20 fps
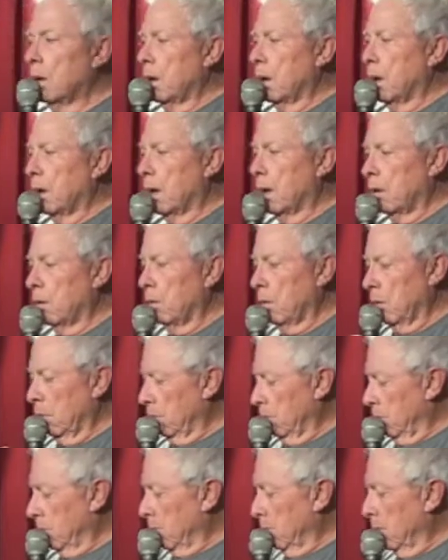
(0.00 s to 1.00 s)
and now
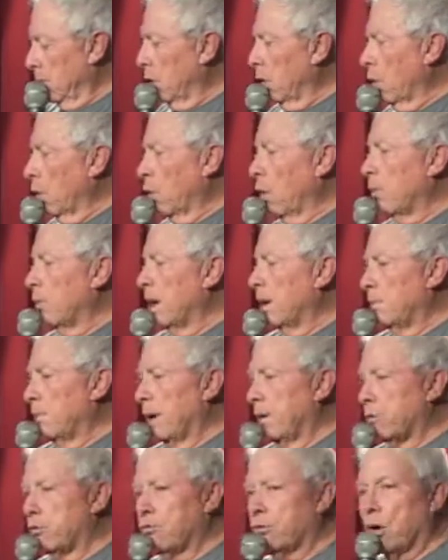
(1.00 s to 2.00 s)
all my
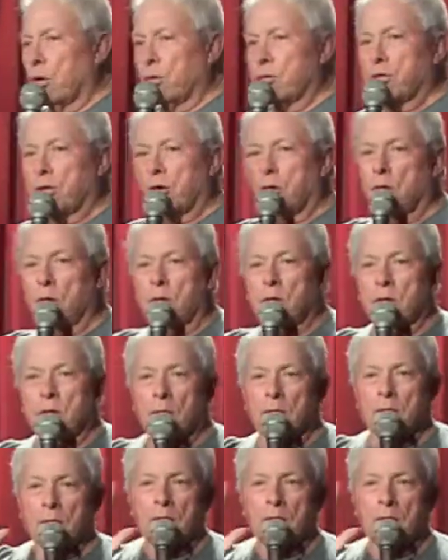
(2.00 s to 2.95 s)
best jokes are gone.